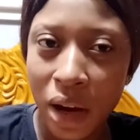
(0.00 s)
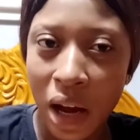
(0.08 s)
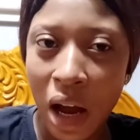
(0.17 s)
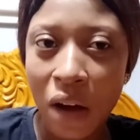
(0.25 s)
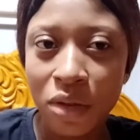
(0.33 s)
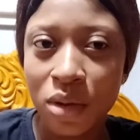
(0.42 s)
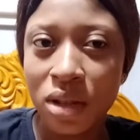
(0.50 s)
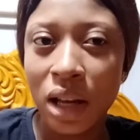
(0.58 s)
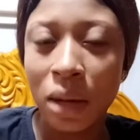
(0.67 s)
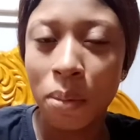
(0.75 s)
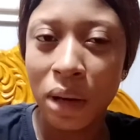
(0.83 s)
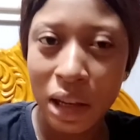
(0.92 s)
I have to
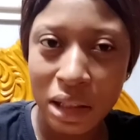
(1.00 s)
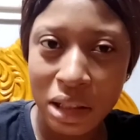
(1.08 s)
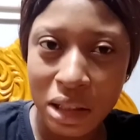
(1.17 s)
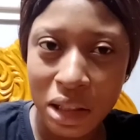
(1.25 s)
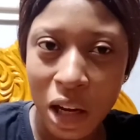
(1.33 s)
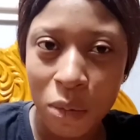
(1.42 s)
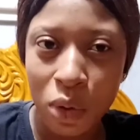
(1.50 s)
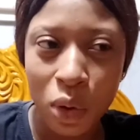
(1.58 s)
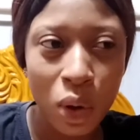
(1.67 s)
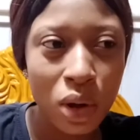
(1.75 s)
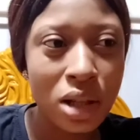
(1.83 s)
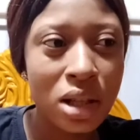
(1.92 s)
start planning now
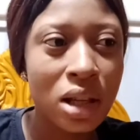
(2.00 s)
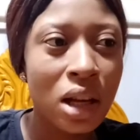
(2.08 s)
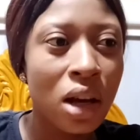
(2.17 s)
because,